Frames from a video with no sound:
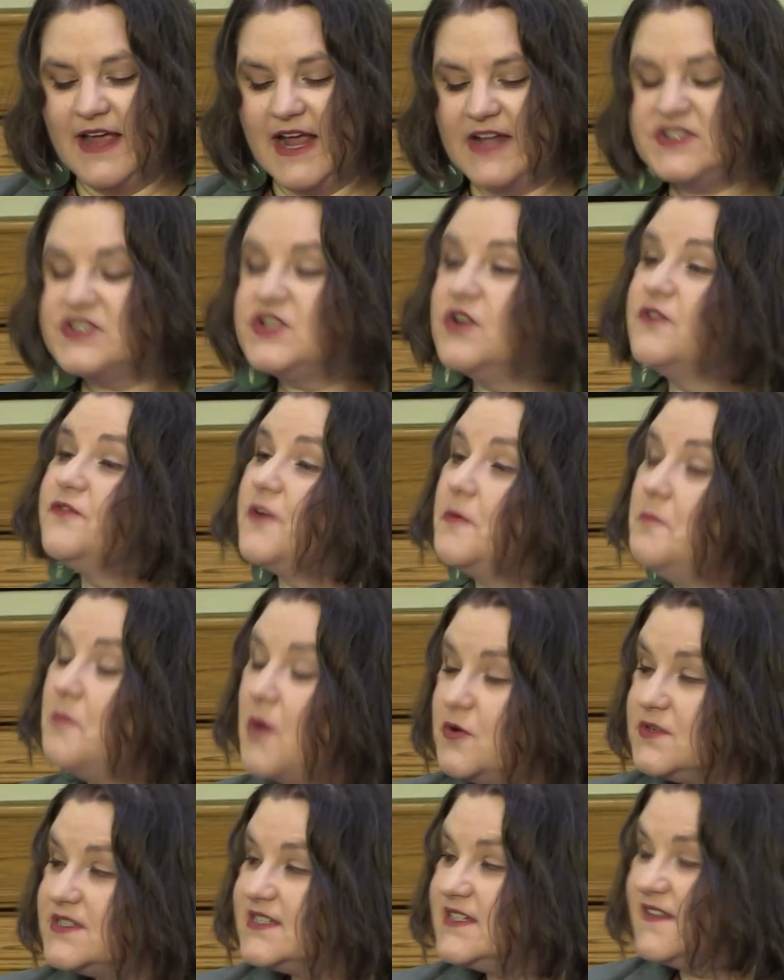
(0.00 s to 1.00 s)
And so for
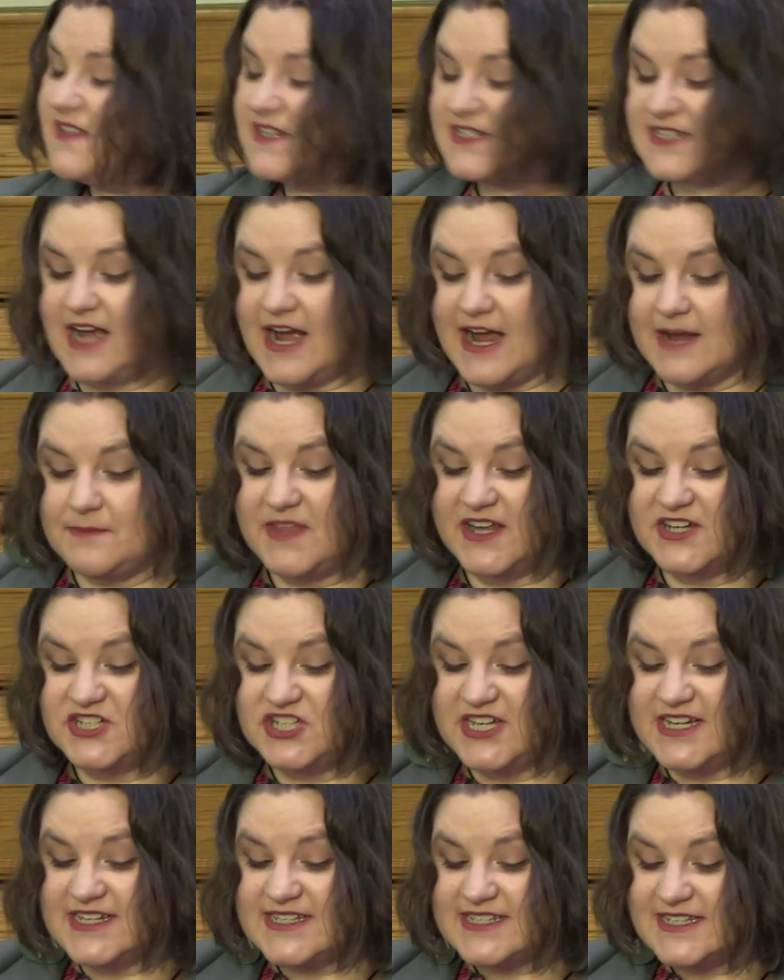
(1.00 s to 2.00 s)
most of the time that
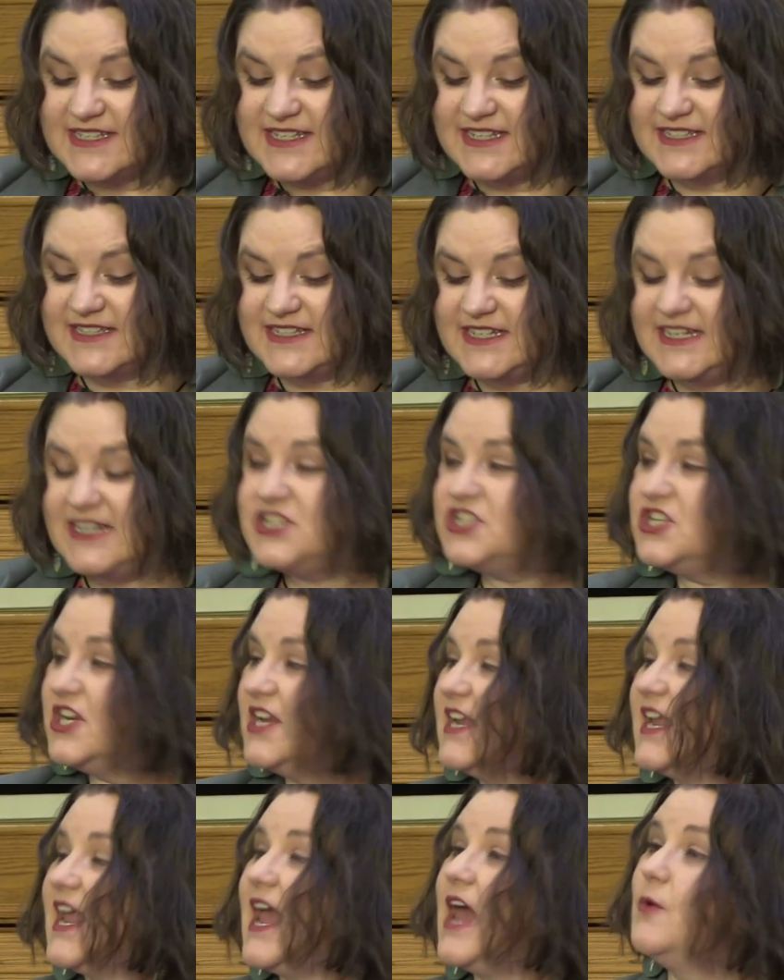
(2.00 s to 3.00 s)
Jesus is
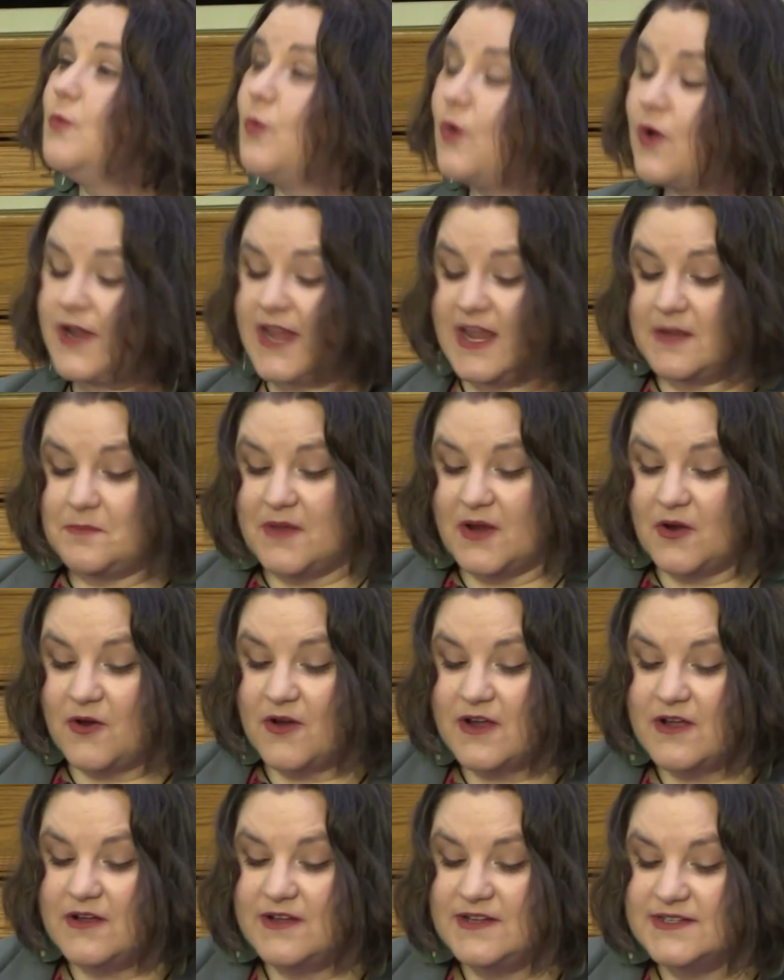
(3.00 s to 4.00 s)
teaching and working
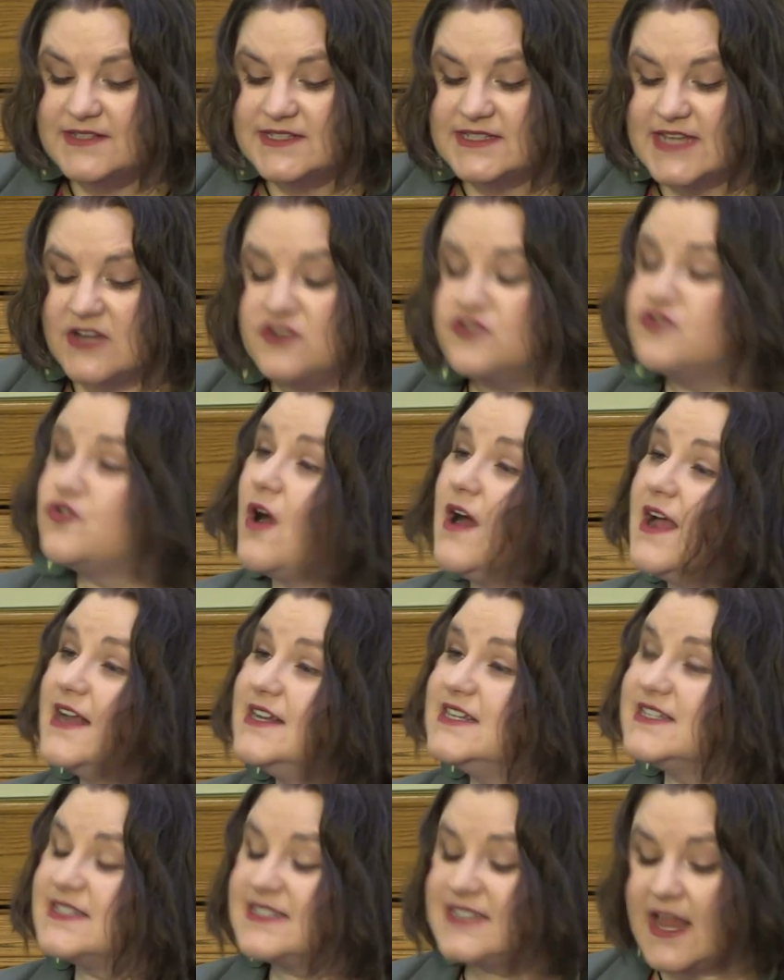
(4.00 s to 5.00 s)
miracles and
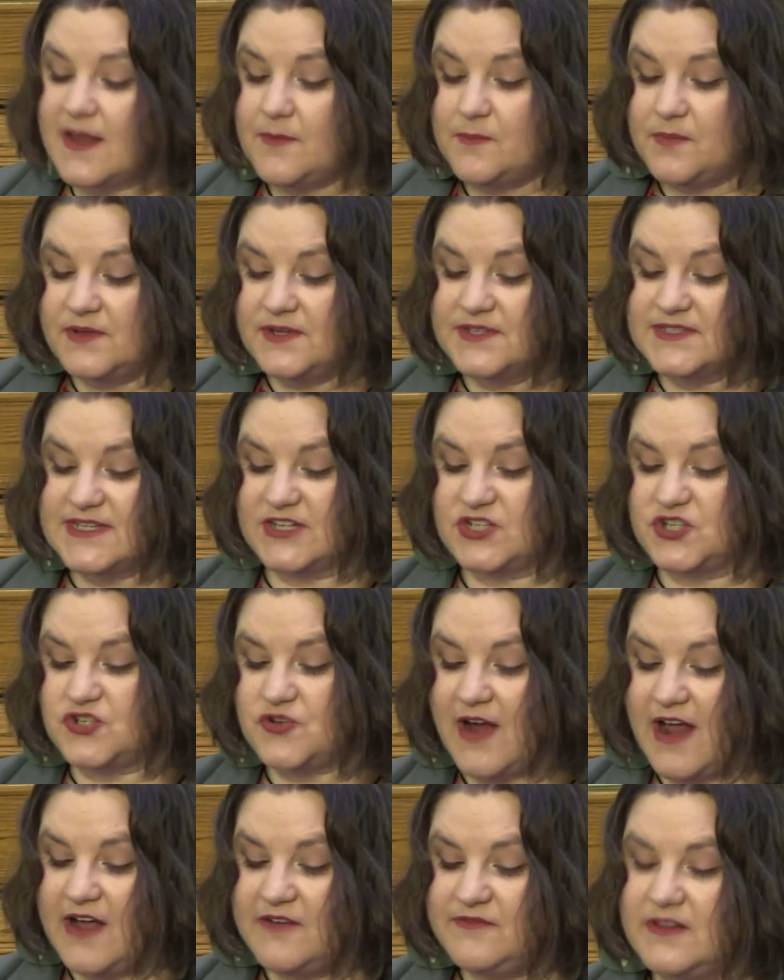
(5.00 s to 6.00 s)
drawing disciples and
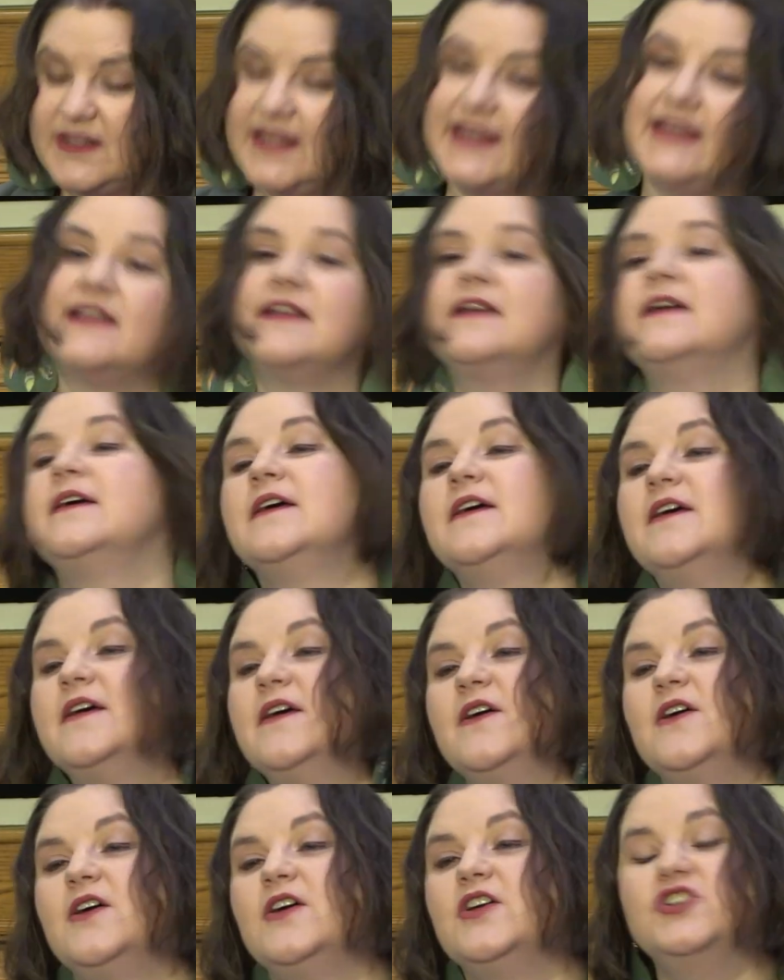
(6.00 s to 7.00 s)
traveling,
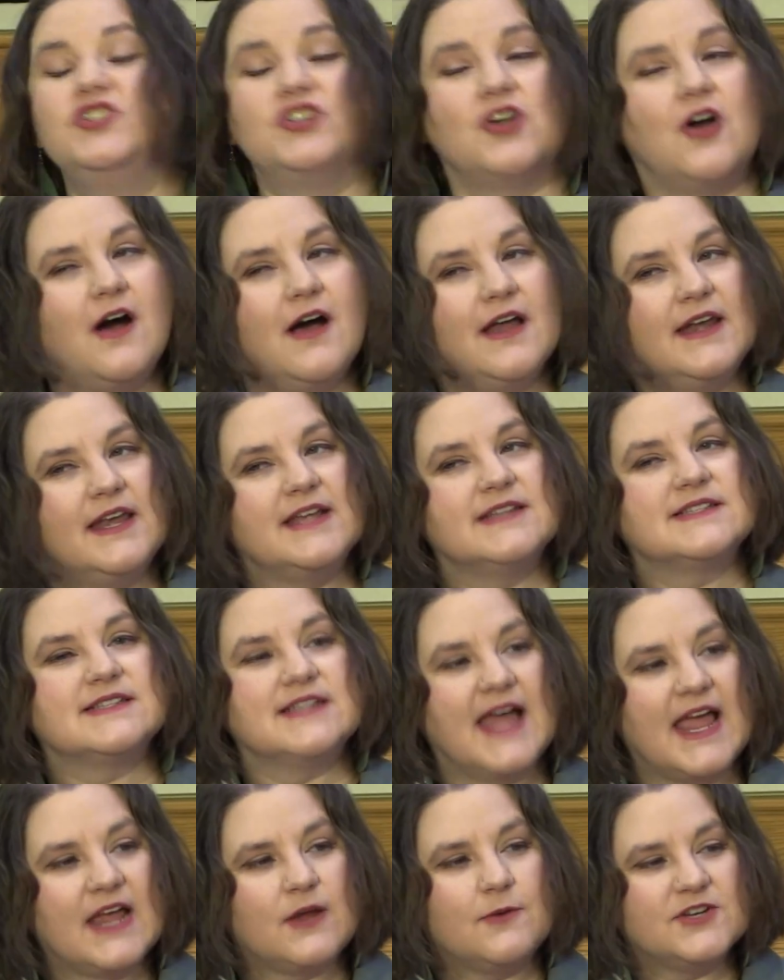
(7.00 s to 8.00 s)
John is
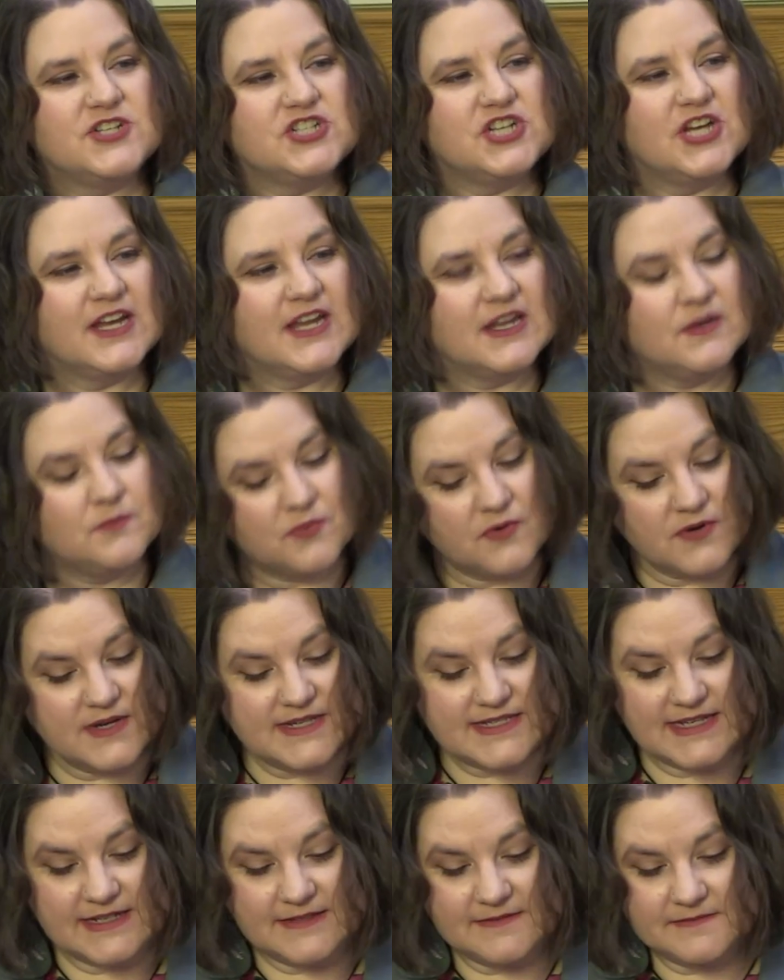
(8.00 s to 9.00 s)
languishing in
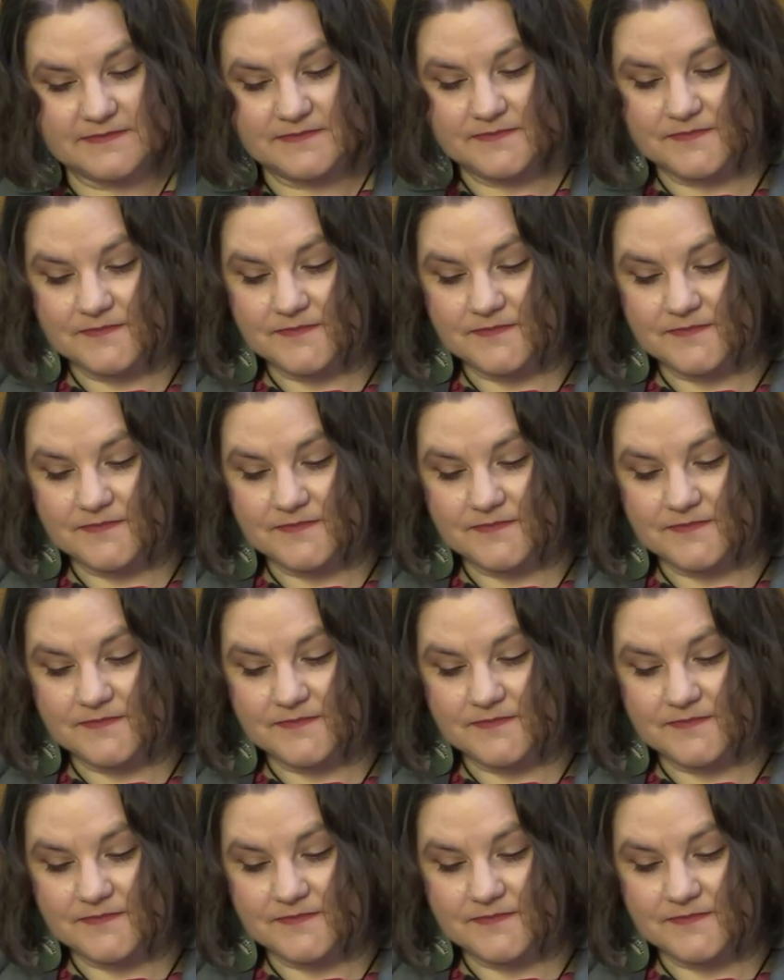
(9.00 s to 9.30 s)
prison.